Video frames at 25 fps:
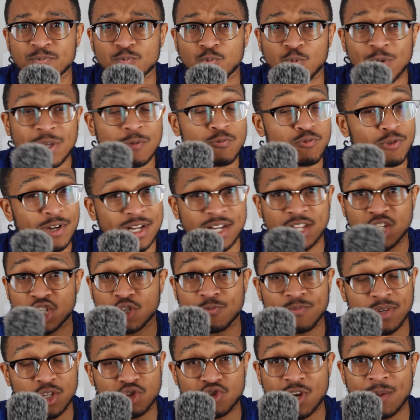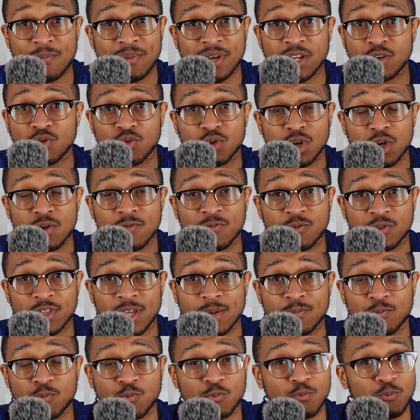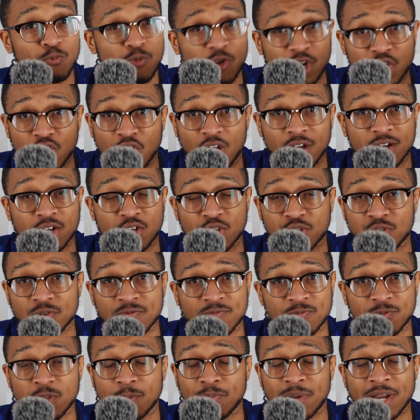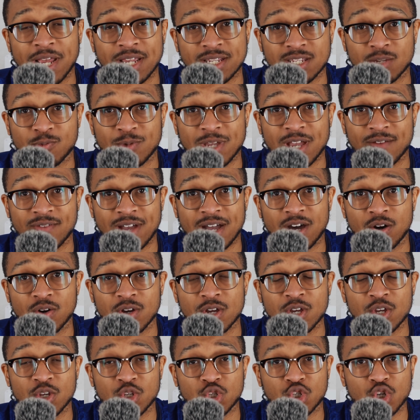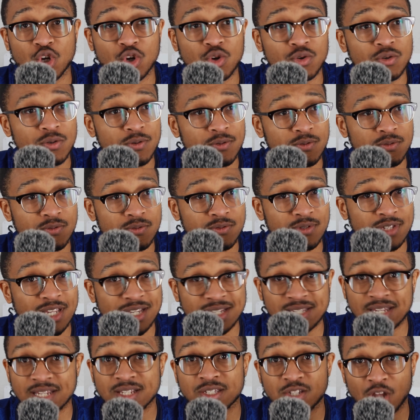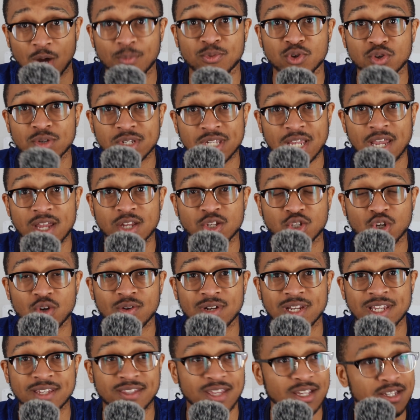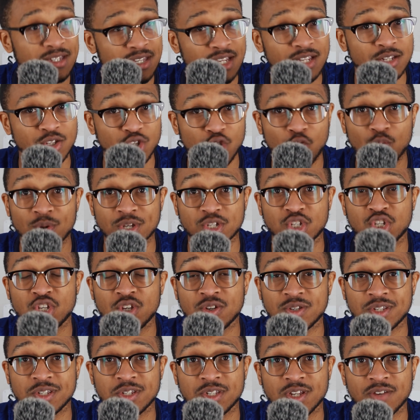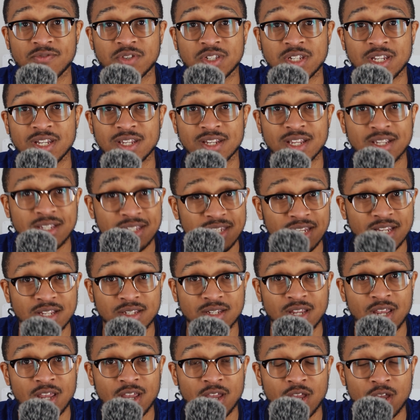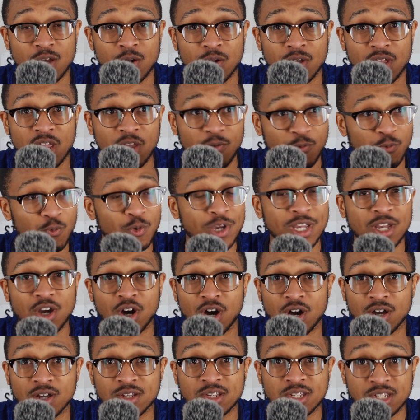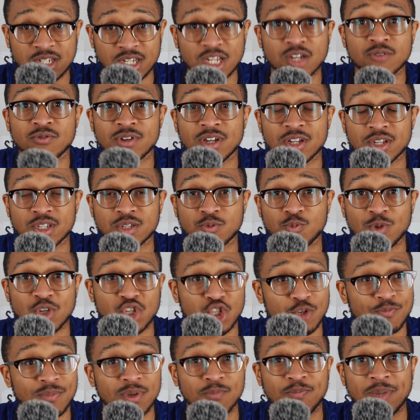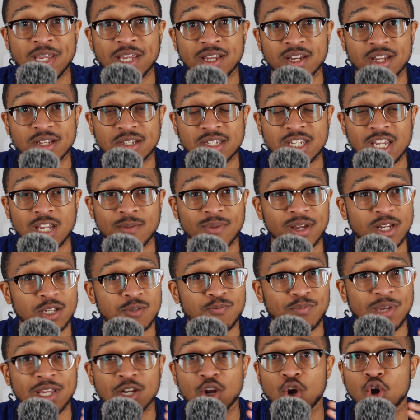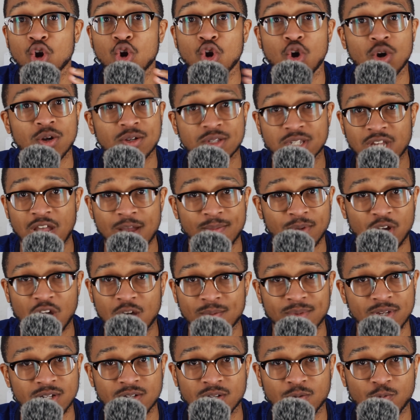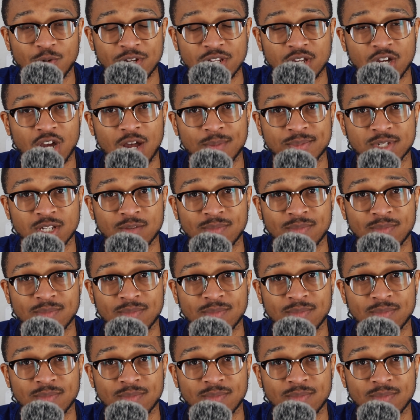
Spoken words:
We really should be trampling all over them, regardless of the players that we have out. So this is W settings only. This is no excuses FC. This is, if we are serious, we should be beating this team. And it's been a long time coming when it comes